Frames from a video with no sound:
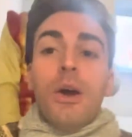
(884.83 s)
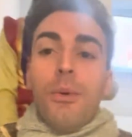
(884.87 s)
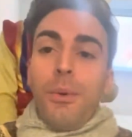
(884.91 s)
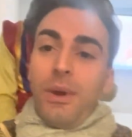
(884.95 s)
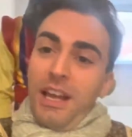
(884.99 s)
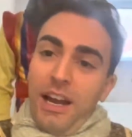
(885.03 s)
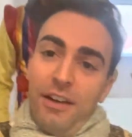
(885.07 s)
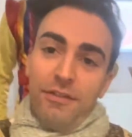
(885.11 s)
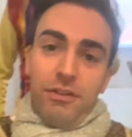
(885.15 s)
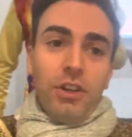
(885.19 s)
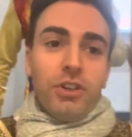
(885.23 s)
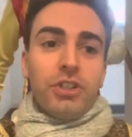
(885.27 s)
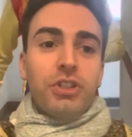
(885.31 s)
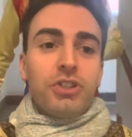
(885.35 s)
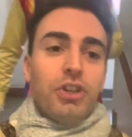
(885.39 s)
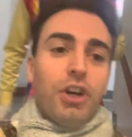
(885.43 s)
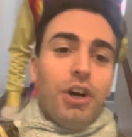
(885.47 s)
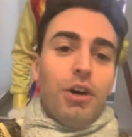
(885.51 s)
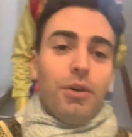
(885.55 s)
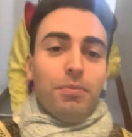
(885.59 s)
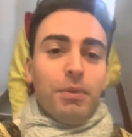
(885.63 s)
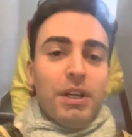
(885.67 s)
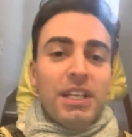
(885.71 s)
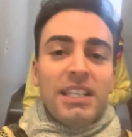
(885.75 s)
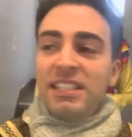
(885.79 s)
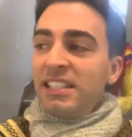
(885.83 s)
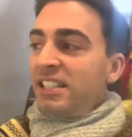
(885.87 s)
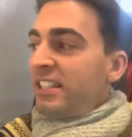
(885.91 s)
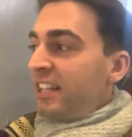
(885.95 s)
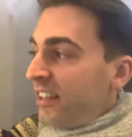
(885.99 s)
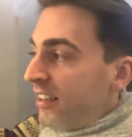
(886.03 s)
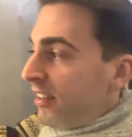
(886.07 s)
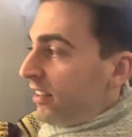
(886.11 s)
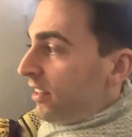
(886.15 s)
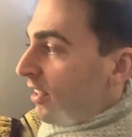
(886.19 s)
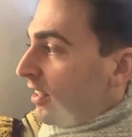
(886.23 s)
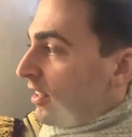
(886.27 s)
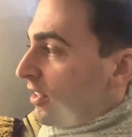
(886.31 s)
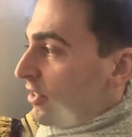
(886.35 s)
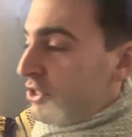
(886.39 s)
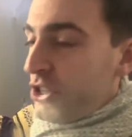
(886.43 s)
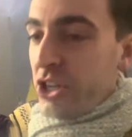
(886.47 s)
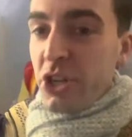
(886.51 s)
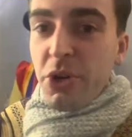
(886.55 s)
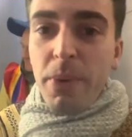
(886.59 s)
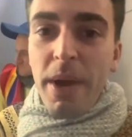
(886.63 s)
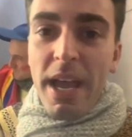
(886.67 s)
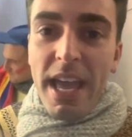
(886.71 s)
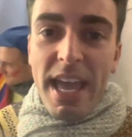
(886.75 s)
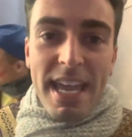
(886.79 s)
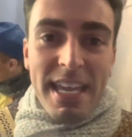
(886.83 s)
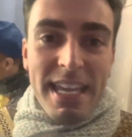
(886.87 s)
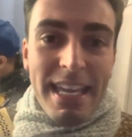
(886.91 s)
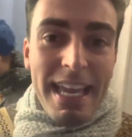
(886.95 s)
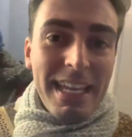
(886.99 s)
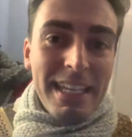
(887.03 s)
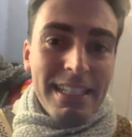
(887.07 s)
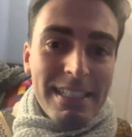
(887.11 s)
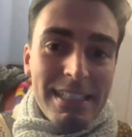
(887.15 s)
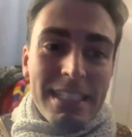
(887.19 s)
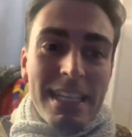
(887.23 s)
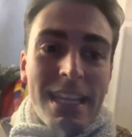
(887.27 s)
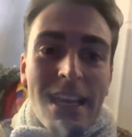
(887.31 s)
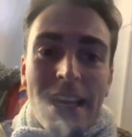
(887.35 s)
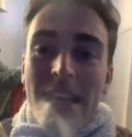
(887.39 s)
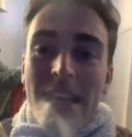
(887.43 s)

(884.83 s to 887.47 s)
We have lost Thomas. Don't know where he is.